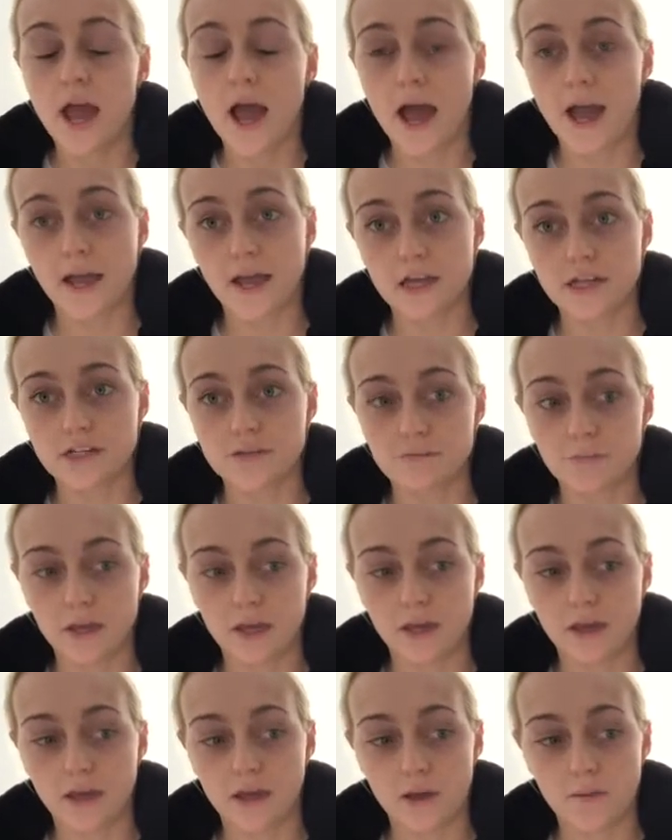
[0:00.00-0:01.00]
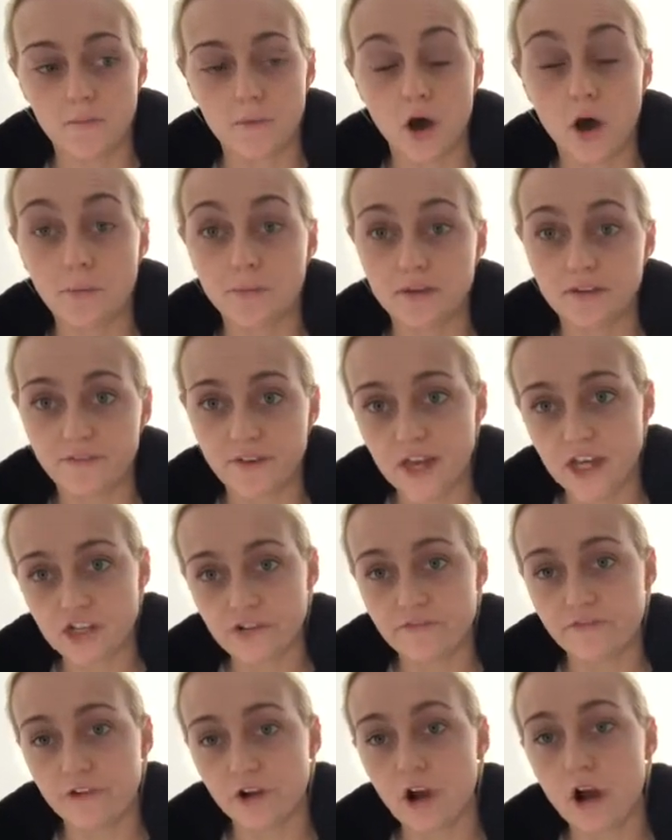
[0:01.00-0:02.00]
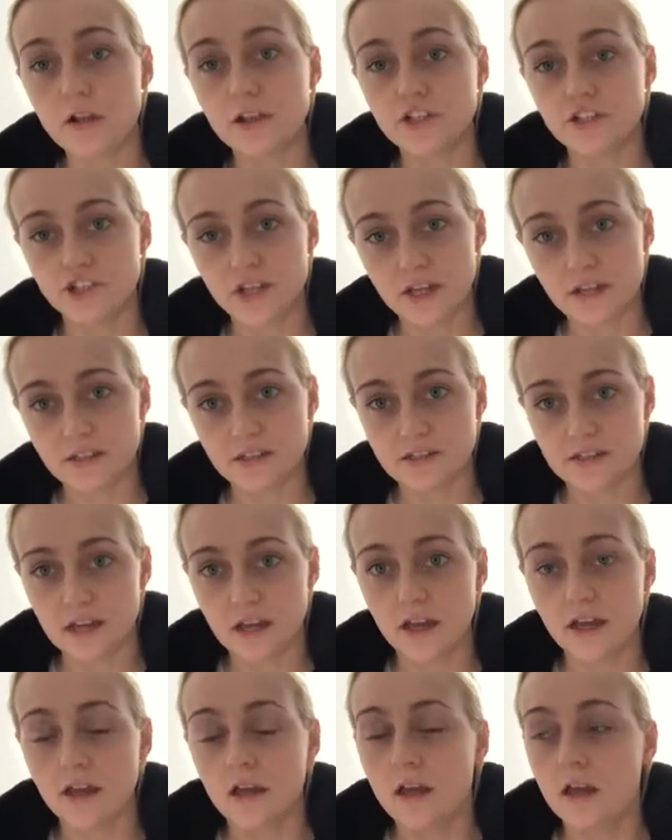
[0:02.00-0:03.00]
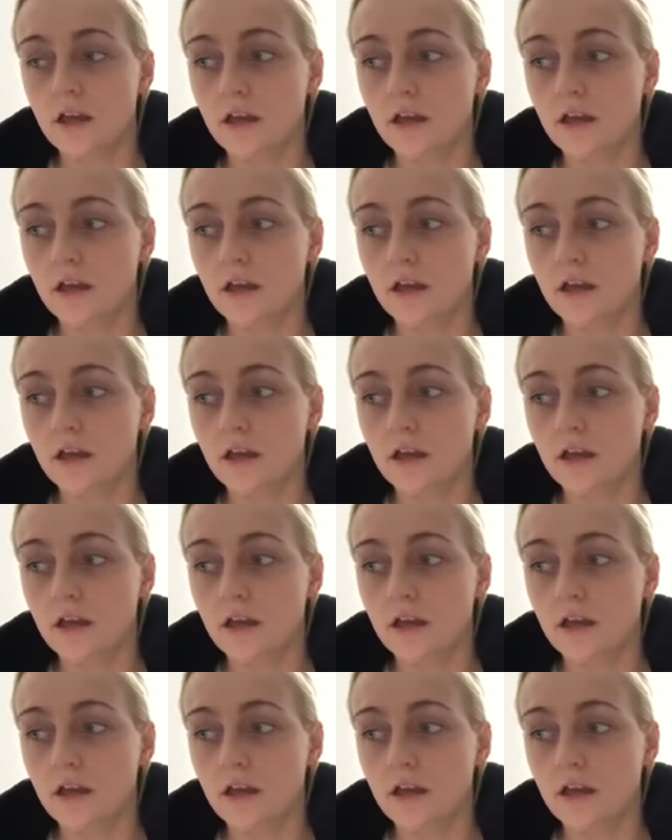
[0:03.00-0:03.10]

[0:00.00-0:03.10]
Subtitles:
I had my observation for college yesterday.